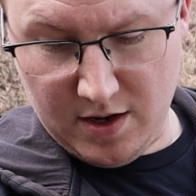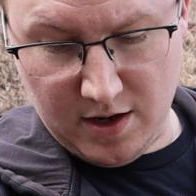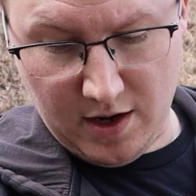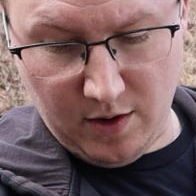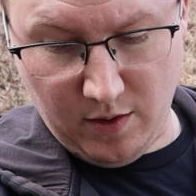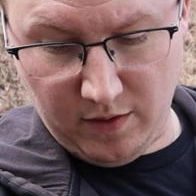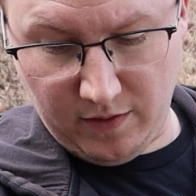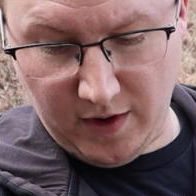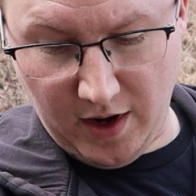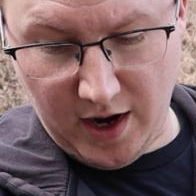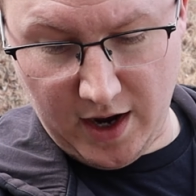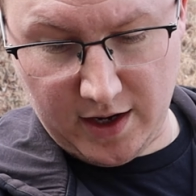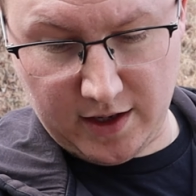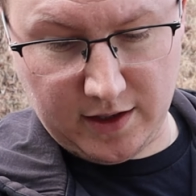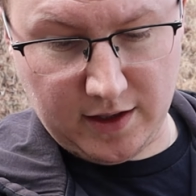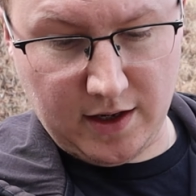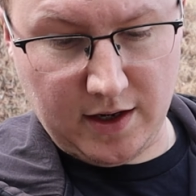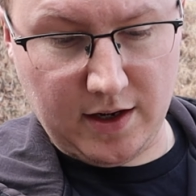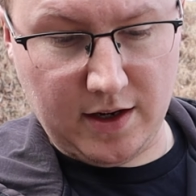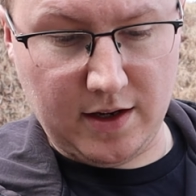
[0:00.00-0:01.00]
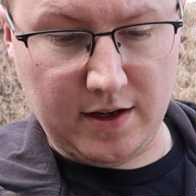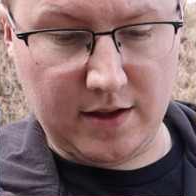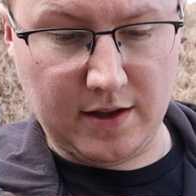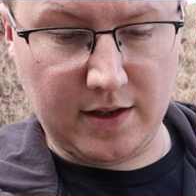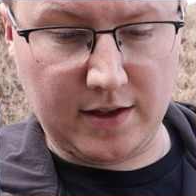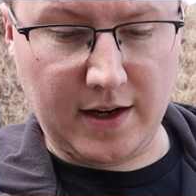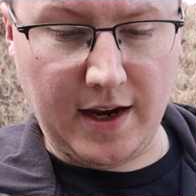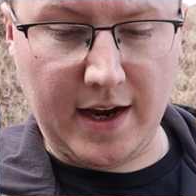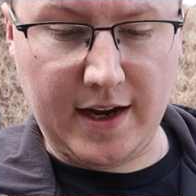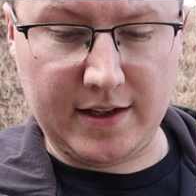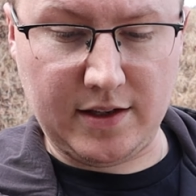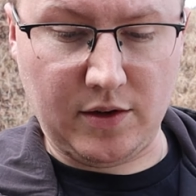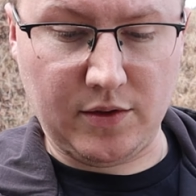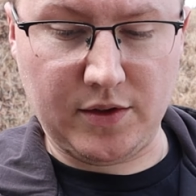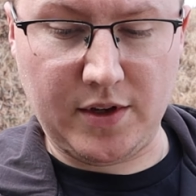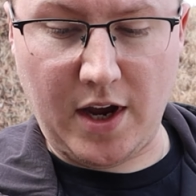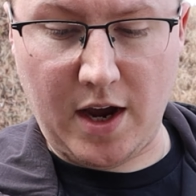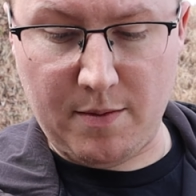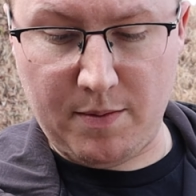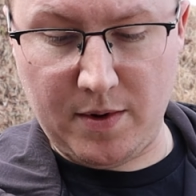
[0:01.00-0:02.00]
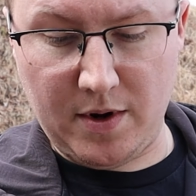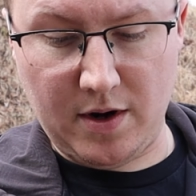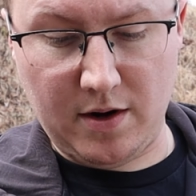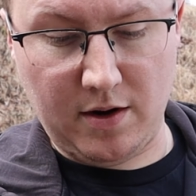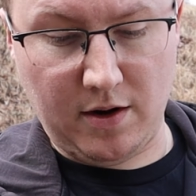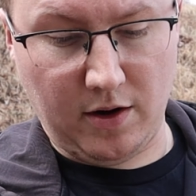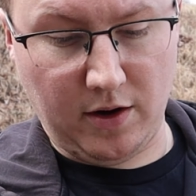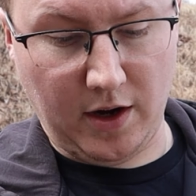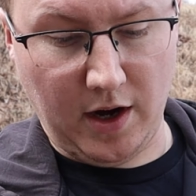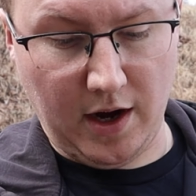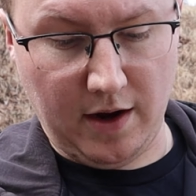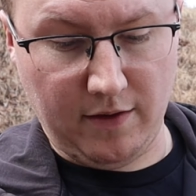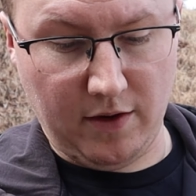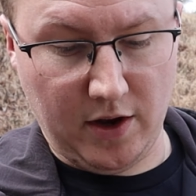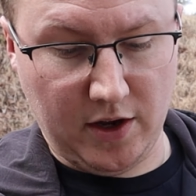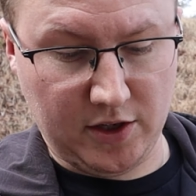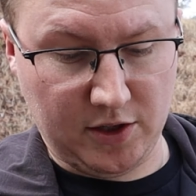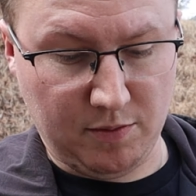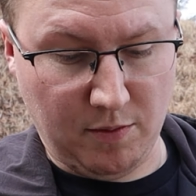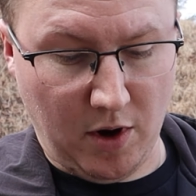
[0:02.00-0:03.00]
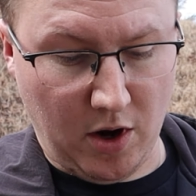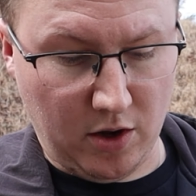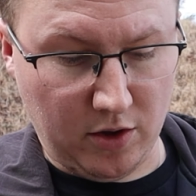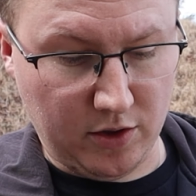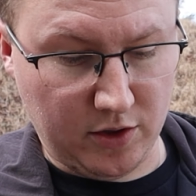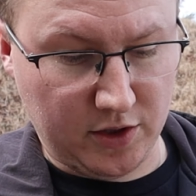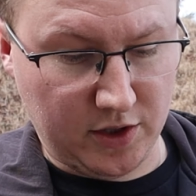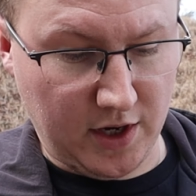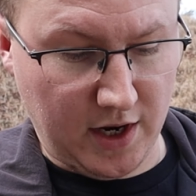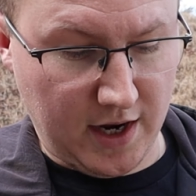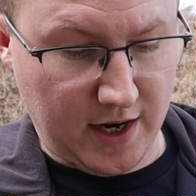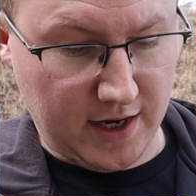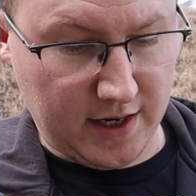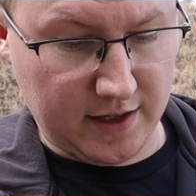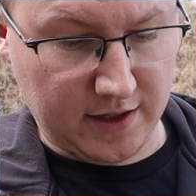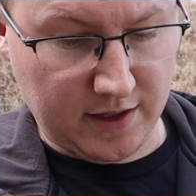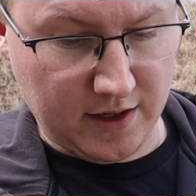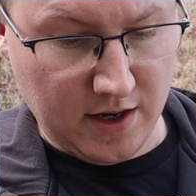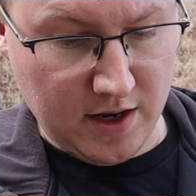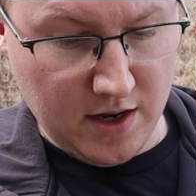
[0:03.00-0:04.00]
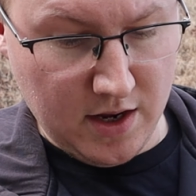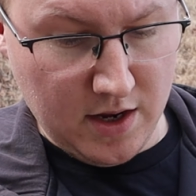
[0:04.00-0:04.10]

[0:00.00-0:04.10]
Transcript: Now we've got the guys on top here are kind of a smaller size